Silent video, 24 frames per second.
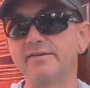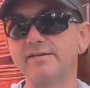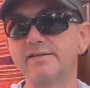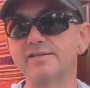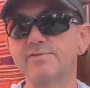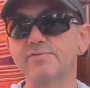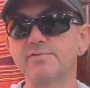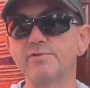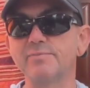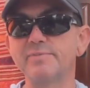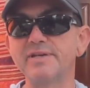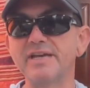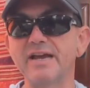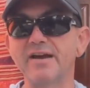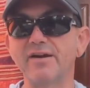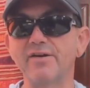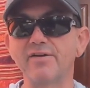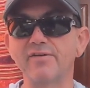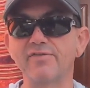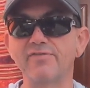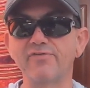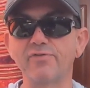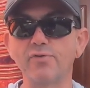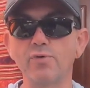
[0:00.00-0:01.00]
This will be
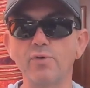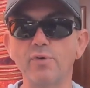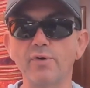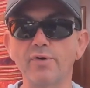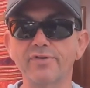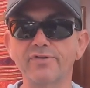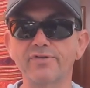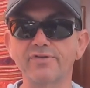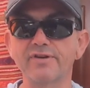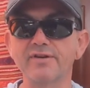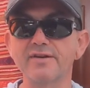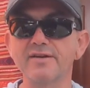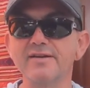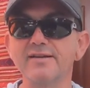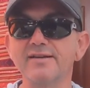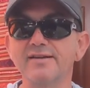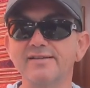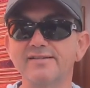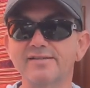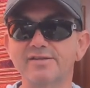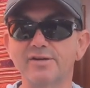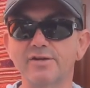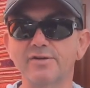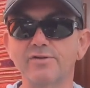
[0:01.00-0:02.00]
our 4th.
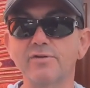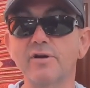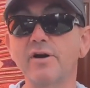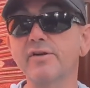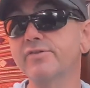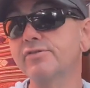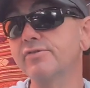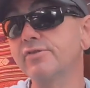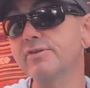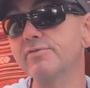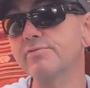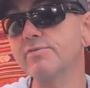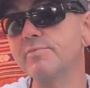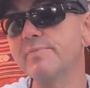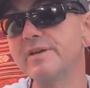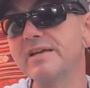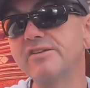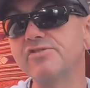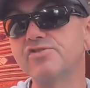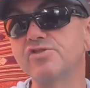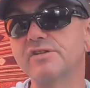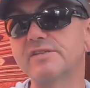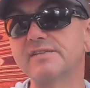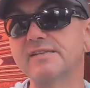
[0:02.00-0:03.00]
So I thought it would be
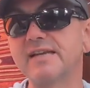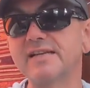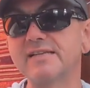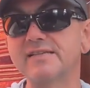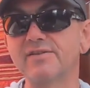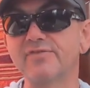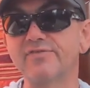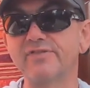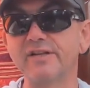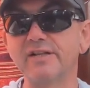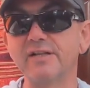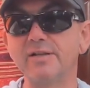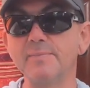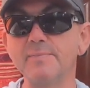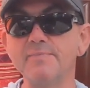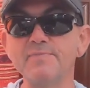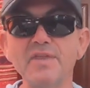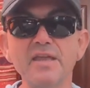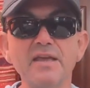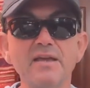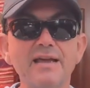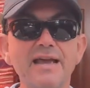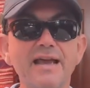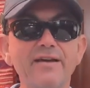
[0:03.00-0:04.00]
interesting to film.
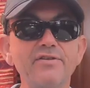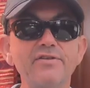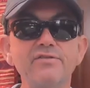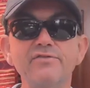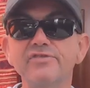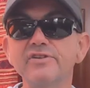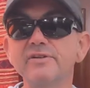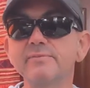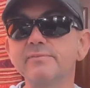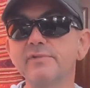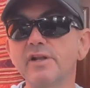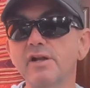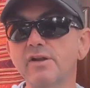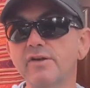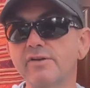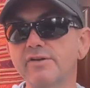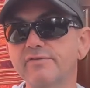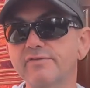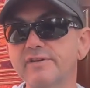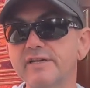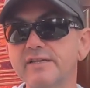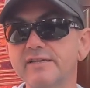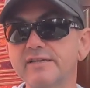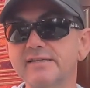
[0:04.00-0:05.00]
Haven't filmed a lot
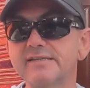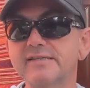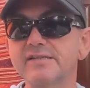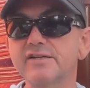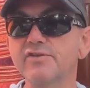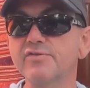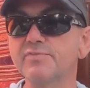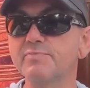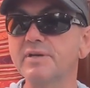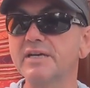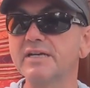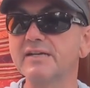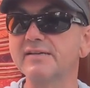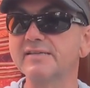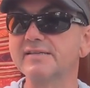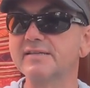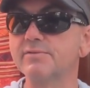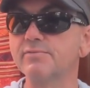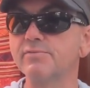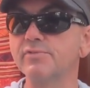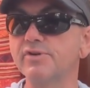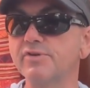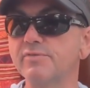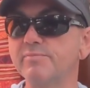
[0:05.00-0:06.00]
of the other stuff because
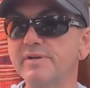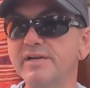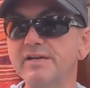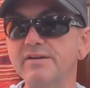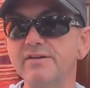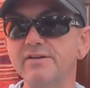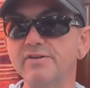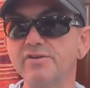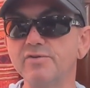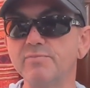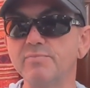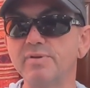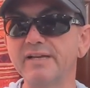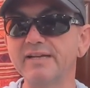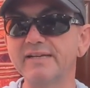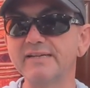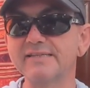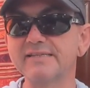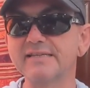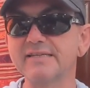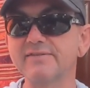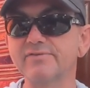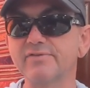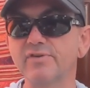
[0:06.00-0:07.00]
it would have been
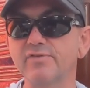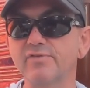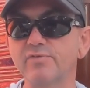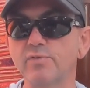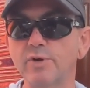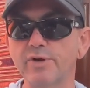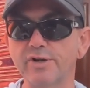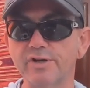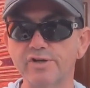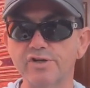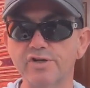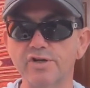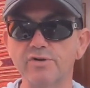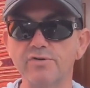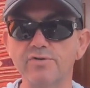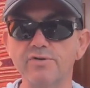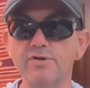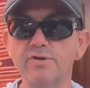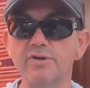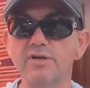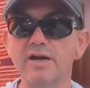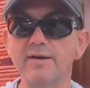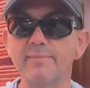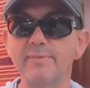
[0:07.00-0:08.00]
duplicative of what I showed
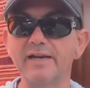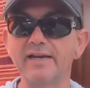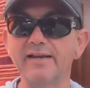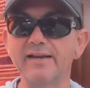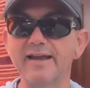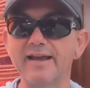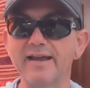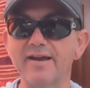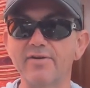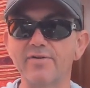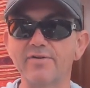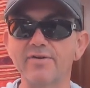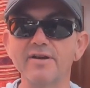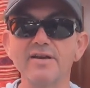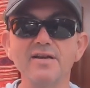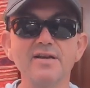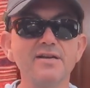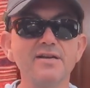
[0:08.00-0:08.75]
you coming down.